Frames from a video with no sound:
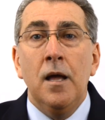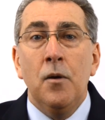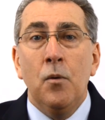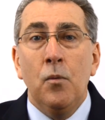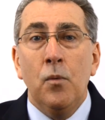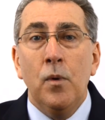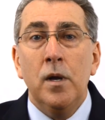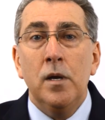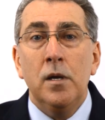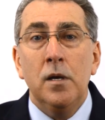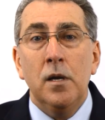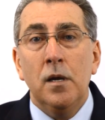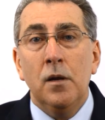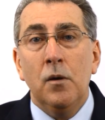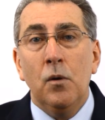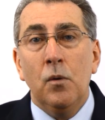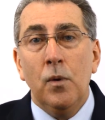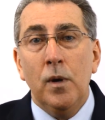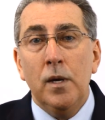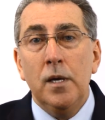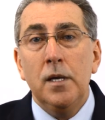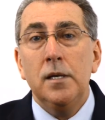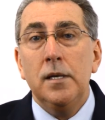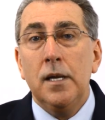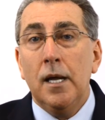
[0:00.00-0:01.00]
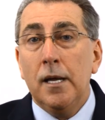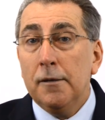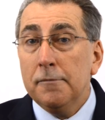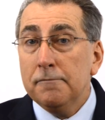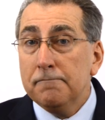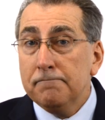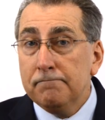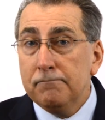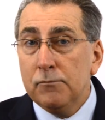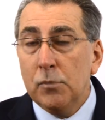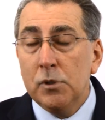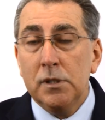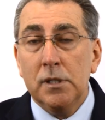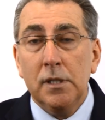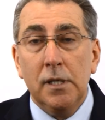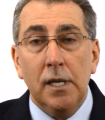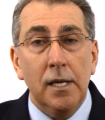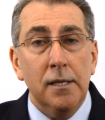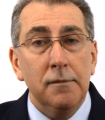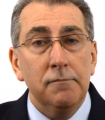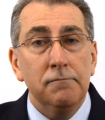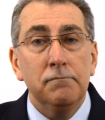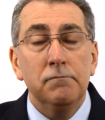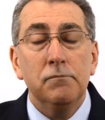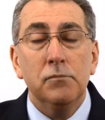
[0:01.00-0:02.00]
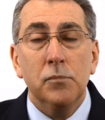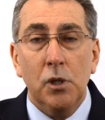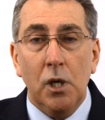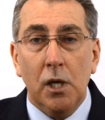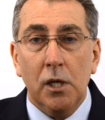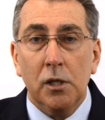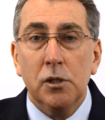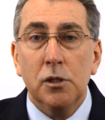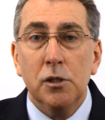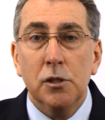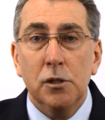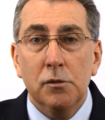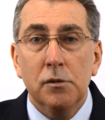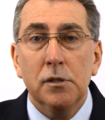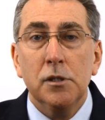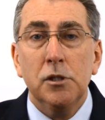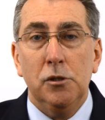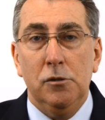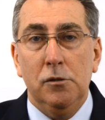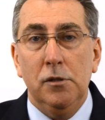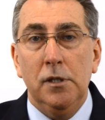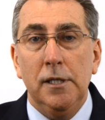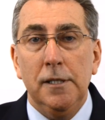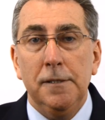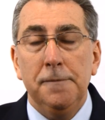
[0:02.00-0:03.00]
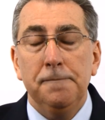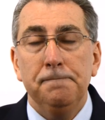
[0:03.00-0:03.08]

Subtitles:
When in doubt, once again, talk to your attorney.